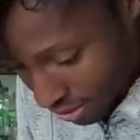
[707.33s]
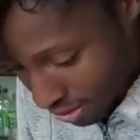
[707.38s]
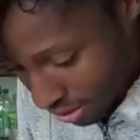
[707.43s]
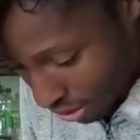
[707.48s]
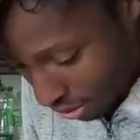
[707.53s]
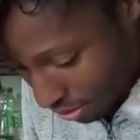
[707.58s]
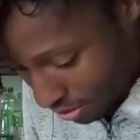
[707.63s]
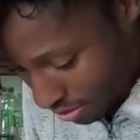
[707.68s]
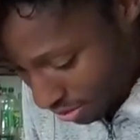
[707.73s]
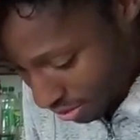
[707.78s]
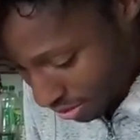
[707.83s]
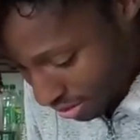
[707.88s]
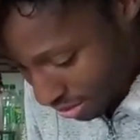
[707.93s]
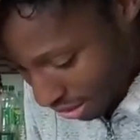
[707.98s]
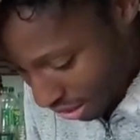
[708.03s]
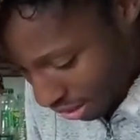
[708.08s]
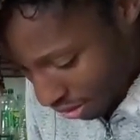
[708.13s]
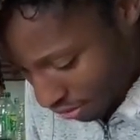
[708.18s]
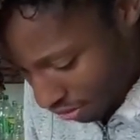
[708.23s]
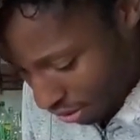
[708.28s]
So it's good to
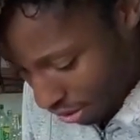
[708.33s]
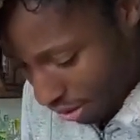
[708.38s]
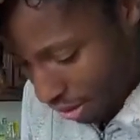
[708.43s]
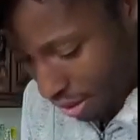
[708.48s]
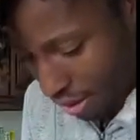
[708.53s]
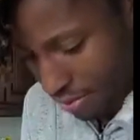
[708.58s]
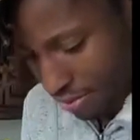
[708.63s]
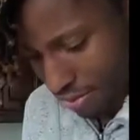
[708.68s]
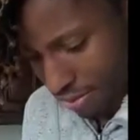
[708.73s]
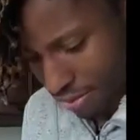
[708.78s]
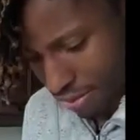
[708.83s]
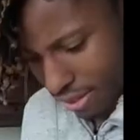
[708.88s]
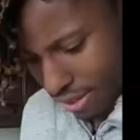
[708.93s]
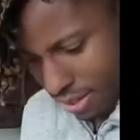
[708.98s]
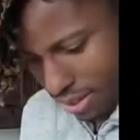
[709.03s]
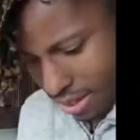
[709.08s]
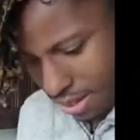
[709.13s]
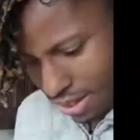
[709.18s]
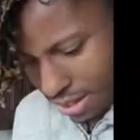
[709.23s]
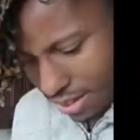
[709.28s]
have
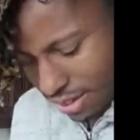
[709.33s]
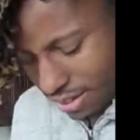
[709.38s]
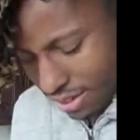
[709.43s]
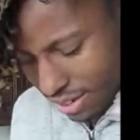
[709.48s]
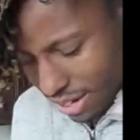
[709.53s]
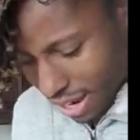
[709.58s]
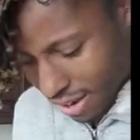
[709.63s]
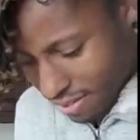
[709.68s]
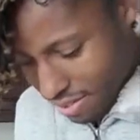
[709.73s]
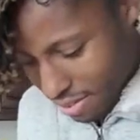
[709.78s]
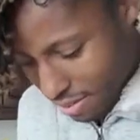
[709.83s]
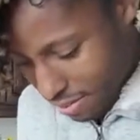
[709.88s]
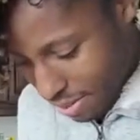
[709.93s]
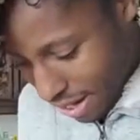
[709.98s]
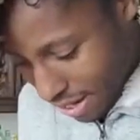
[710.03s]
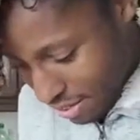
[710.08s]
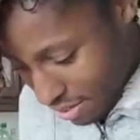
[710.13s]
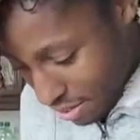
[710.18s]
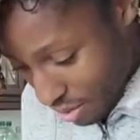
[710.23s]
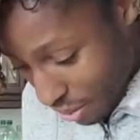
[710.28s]
good to have some
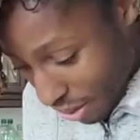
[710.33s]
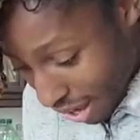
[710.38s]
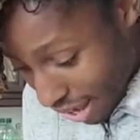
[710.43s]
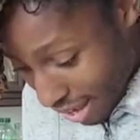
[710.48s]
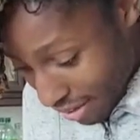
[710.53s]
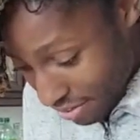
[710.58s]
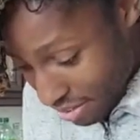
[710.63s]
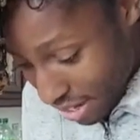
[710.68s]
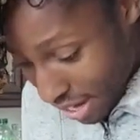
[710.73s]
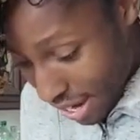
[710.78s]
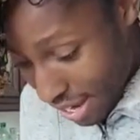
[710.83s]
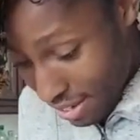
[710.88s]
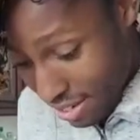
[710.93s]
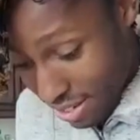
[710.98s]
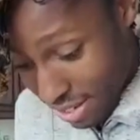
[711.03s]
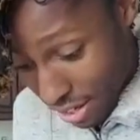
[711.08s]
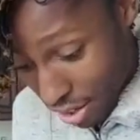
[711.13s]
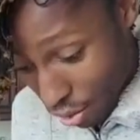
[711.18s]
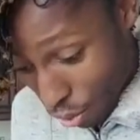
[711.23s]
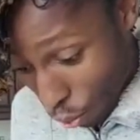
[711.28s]
nice new hive tags
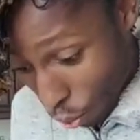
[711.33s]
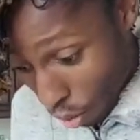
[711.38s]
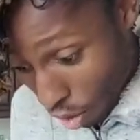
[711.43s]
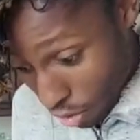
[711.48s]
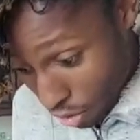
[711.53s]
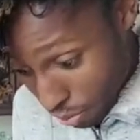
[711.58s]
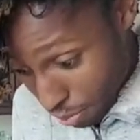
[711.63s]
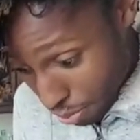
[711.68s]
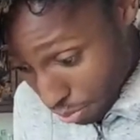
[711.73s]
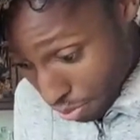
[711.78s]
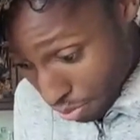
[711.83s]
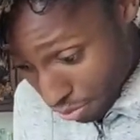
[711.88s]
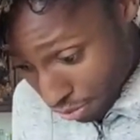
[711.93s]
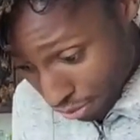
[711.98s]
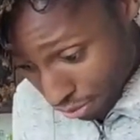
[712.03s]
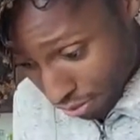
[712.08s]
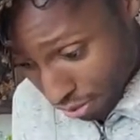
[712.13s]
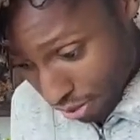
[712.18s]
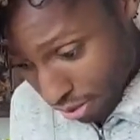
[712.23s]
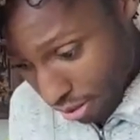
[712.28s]
that are
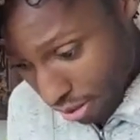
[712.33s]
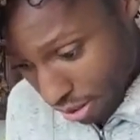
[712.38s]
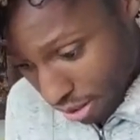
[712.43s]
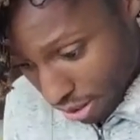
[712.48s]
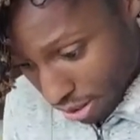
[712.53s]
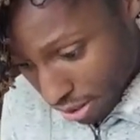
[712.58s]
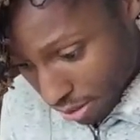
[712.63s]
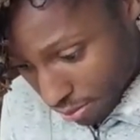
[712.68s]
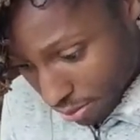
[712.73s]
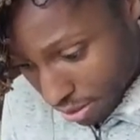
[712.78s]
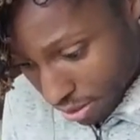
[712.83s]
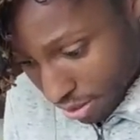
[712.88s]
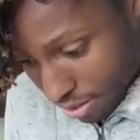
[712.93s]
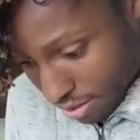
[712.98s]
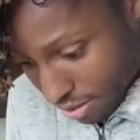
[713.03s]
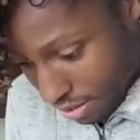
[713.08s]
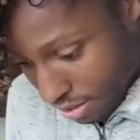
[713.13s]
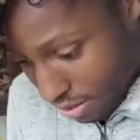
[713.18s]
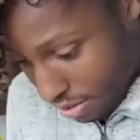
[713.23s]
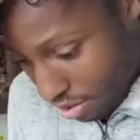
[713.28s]
waterproof
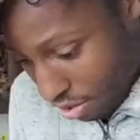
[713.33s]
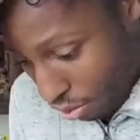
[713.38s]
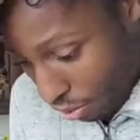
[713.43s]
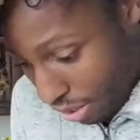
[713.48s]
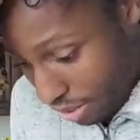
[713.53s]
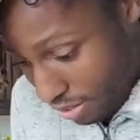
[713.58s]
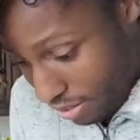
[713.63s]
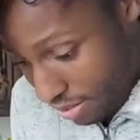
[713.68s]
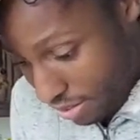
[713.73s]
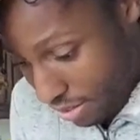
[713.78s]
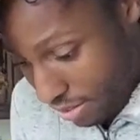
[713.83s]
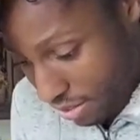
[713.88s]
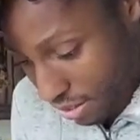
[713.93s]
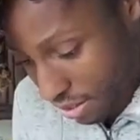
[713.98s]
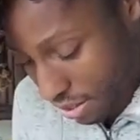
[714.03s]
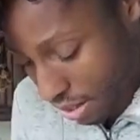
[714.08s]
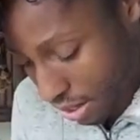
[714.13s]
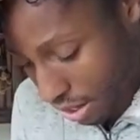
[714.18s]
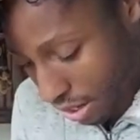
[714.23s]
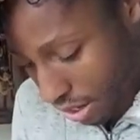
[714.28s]
because it is the rainy
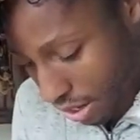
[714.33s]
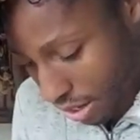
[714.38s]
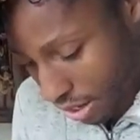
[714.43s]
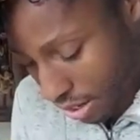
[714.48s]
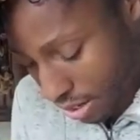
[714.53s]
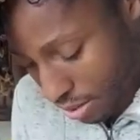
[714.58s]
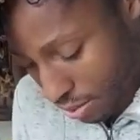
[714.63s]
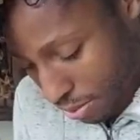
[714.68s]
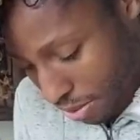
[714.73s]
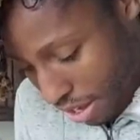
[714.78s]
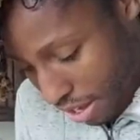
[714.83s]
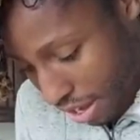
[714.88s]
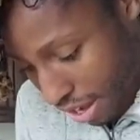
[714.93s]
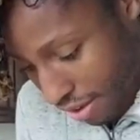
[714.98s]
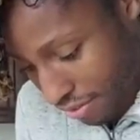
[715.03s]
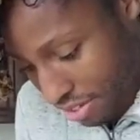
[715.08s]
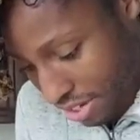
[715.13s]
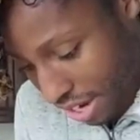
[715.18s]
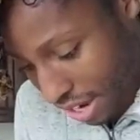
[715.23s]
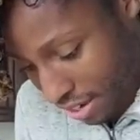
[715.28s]
season and yeah. my
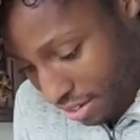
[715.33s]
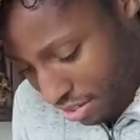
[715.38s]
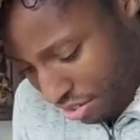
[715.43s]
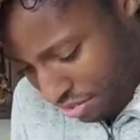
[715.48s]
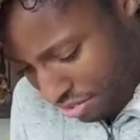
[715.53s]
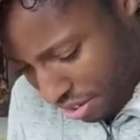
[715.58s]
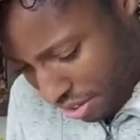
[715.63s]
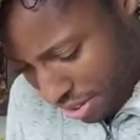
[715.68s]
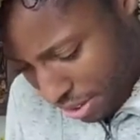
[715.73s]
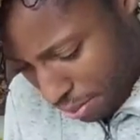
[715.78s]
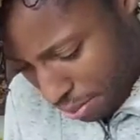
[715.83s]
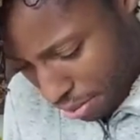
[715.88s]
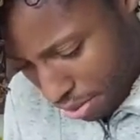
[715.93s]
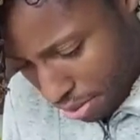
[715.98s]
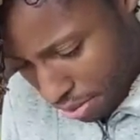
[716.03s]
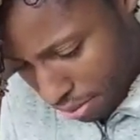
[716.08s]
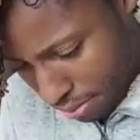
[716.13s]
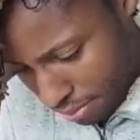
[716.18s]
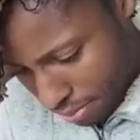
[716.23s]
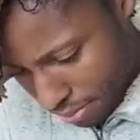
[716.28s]
hive tags are falling
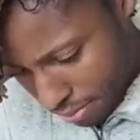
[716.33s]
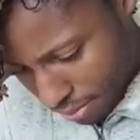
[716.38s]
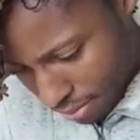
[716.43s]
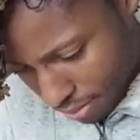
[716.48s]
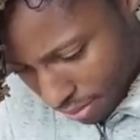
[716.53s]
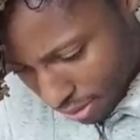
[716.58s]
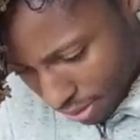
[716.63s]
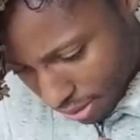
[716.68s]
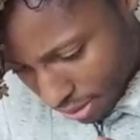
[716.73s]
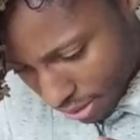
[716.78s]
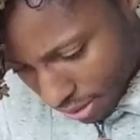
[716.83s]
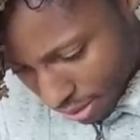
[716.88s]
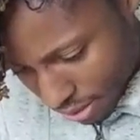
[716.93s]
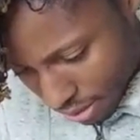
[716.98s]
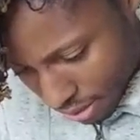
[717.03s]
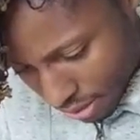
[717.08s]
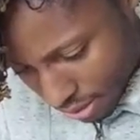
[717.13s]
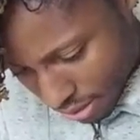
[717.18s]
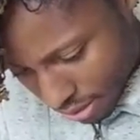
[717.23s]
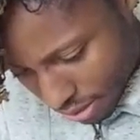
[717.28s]
apart.
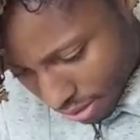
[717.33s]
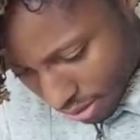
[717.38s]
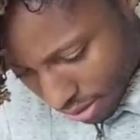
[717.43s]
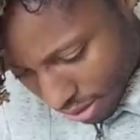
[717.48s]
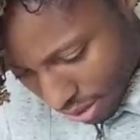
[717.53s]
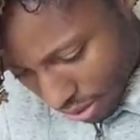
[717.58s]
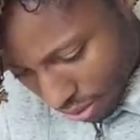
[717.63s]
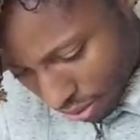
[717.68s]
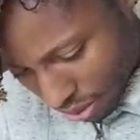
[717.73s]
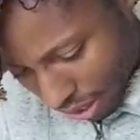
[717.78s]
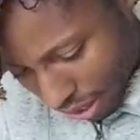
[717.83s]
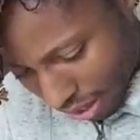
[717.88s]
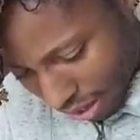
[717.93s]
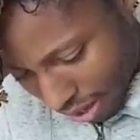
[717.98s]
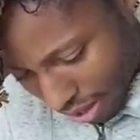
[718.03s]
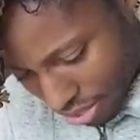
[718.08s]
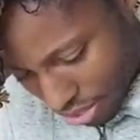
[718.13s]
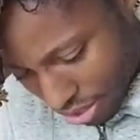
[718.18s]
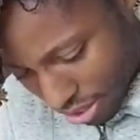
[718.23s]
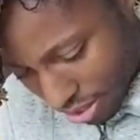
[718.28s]
Okay,
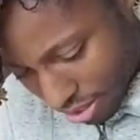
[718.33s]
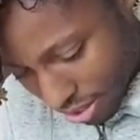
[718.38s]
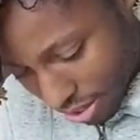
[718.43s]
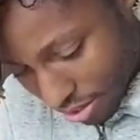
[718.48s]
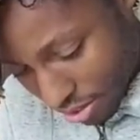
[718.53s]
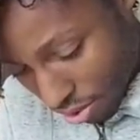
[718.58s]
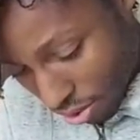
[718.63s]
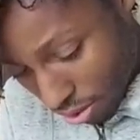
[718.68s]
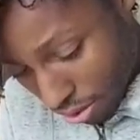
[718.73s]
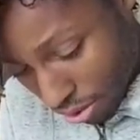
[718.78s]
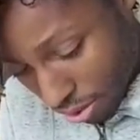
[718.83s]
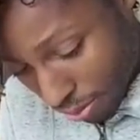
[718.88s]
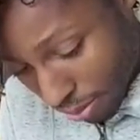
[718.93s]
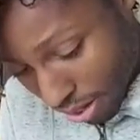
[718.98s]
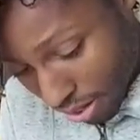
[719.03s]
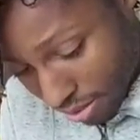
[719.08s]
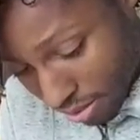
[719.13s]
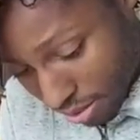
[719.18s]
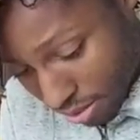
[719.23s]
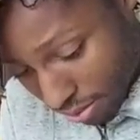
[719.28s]
I think that's all of the
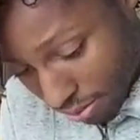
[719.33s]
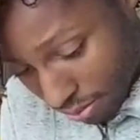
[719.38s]
mites.